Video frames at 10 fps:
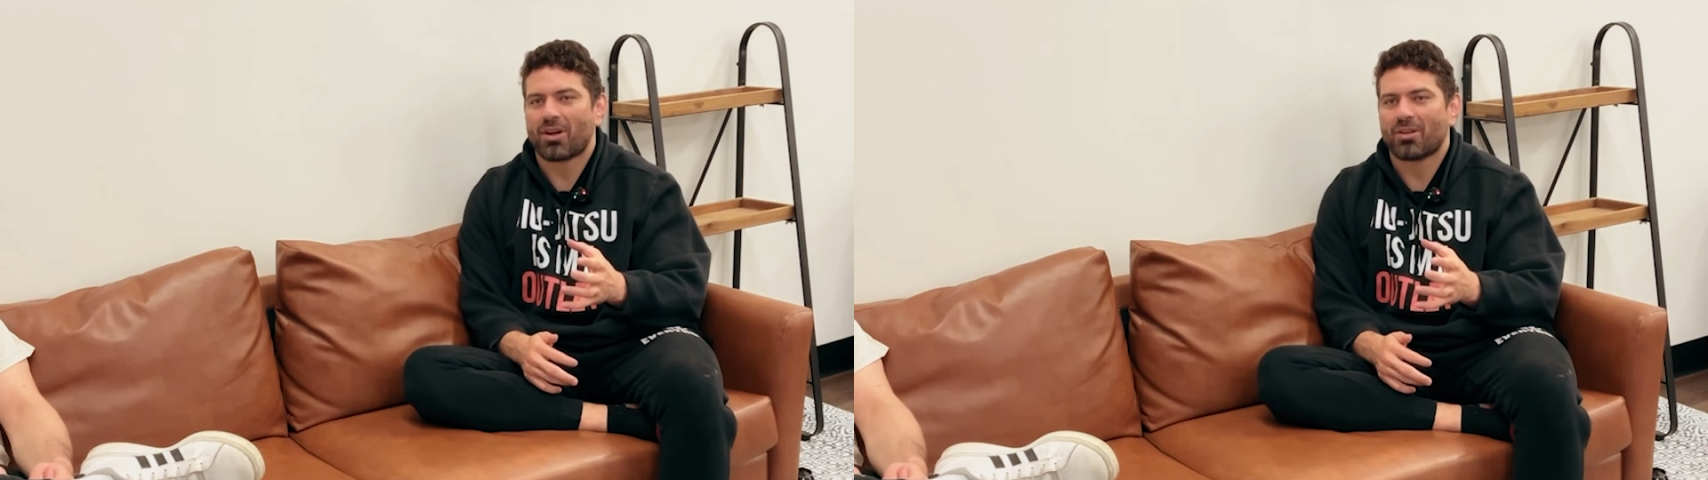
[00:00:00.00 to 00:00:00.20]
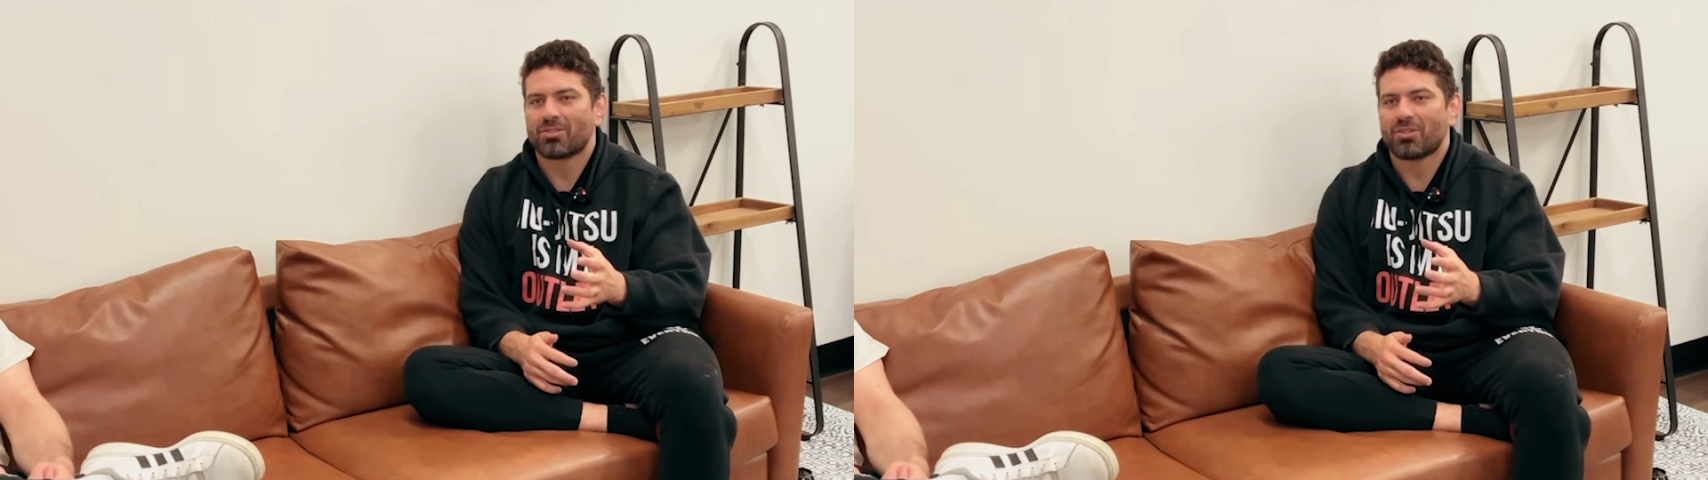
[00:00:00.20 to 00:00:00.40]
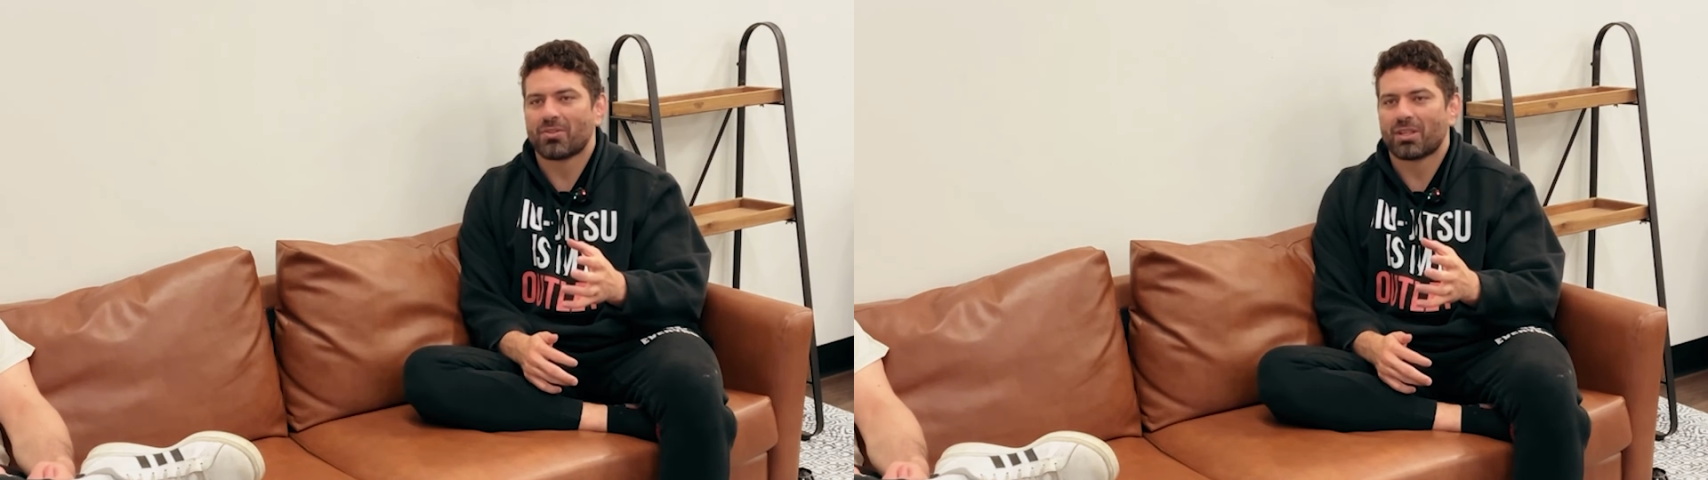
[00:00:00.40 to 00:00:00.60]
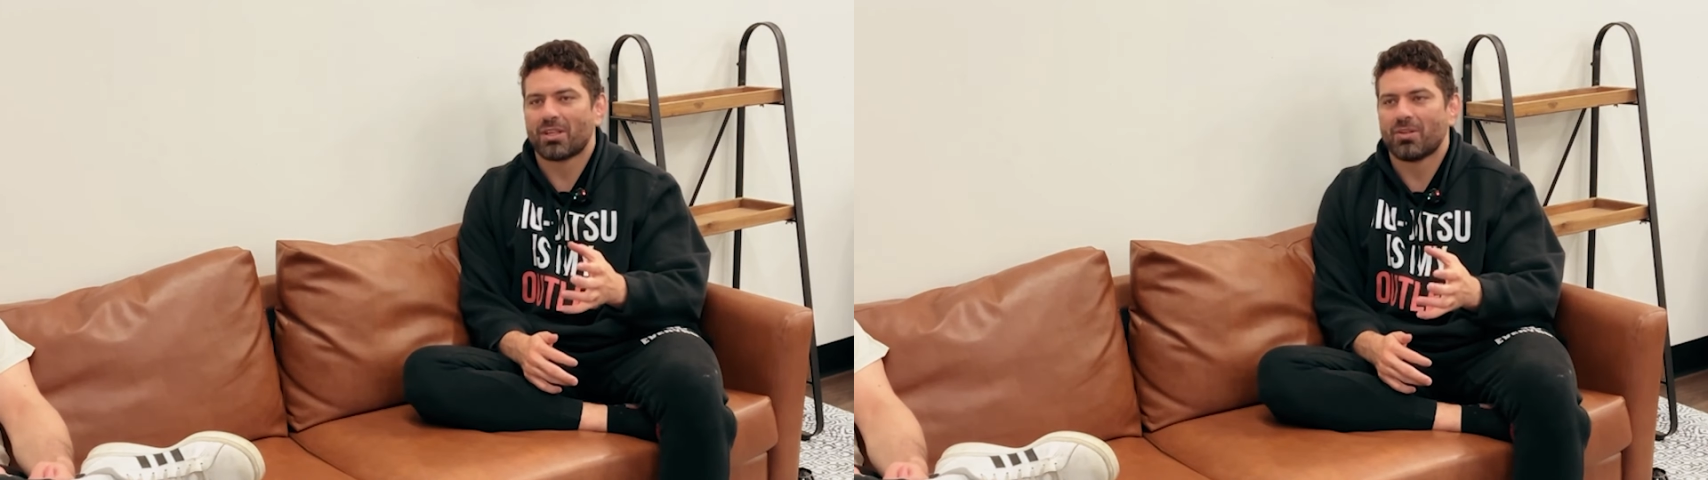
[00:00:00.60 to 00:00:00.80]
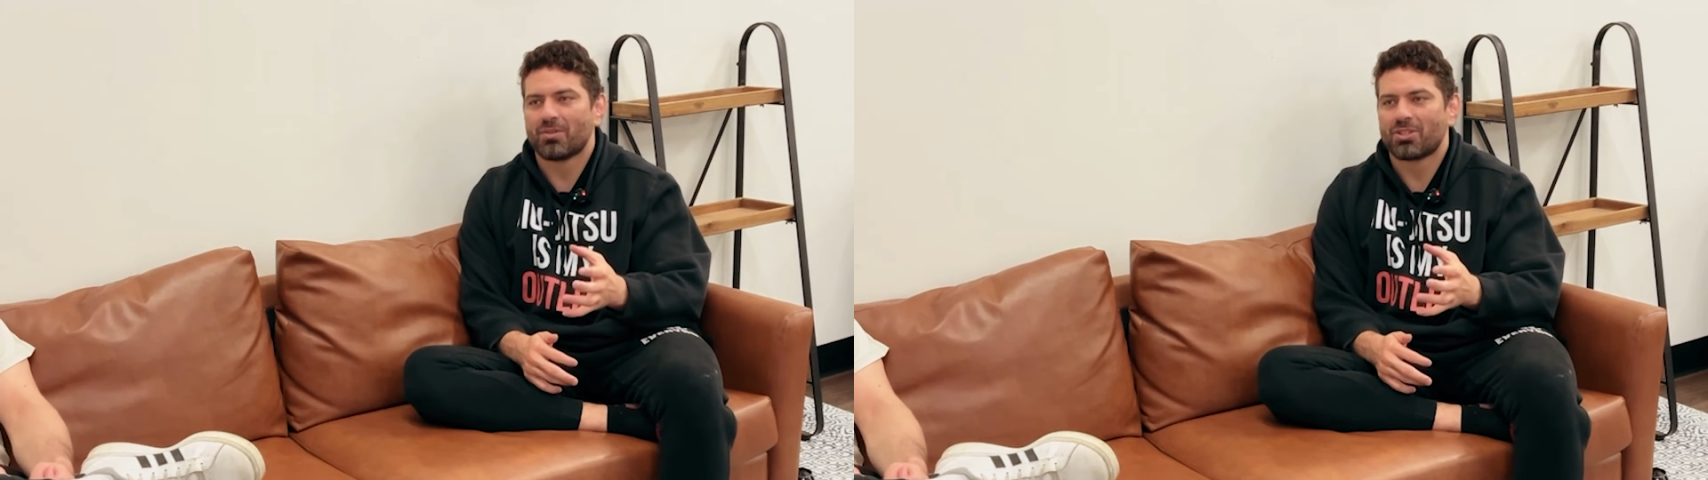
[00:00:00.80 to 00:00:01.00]
also the
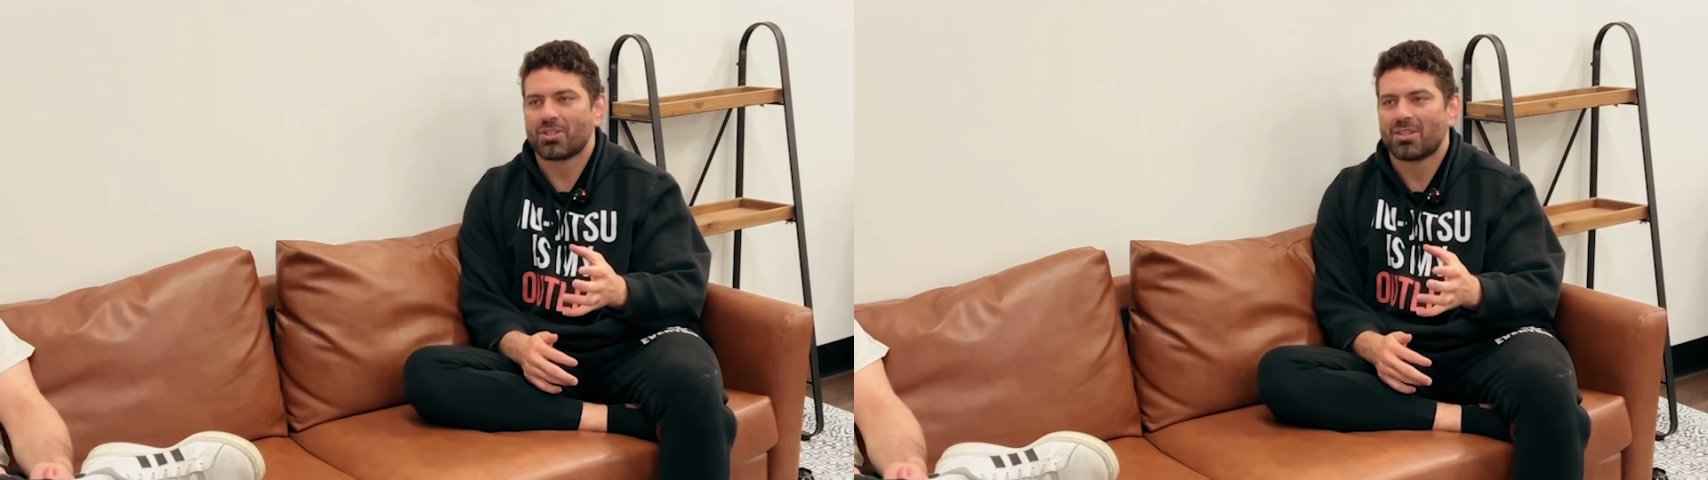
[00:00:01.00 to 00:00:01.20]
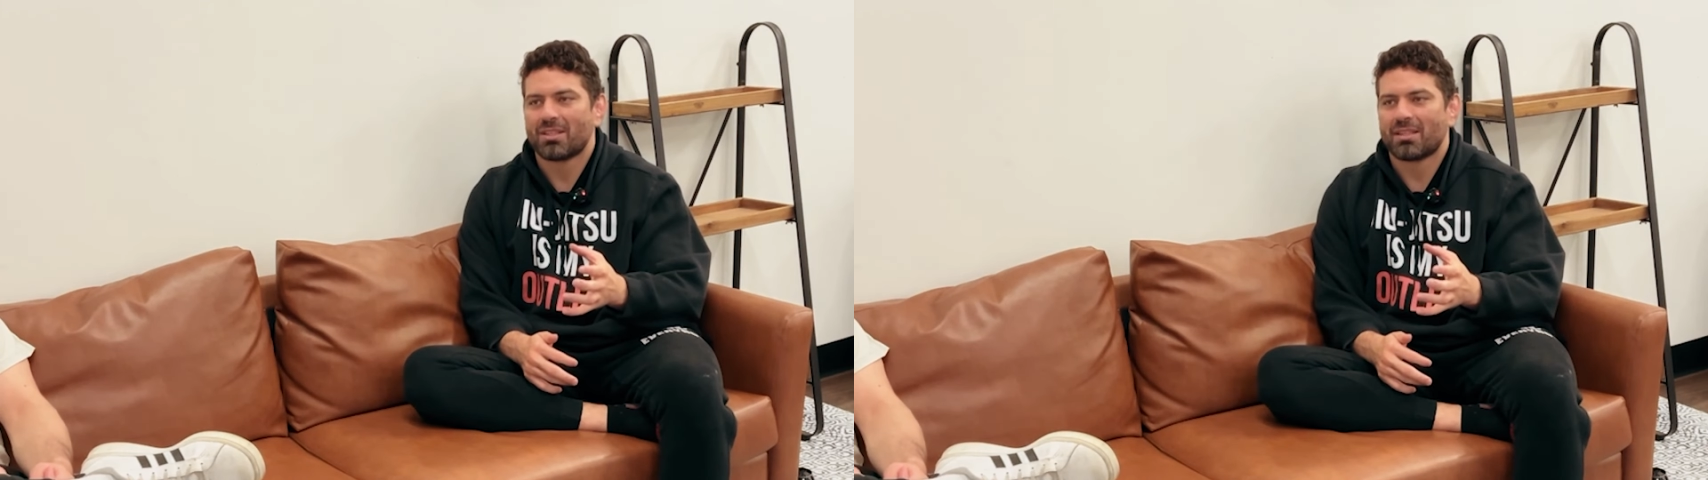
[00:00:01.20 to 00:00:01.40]
coach,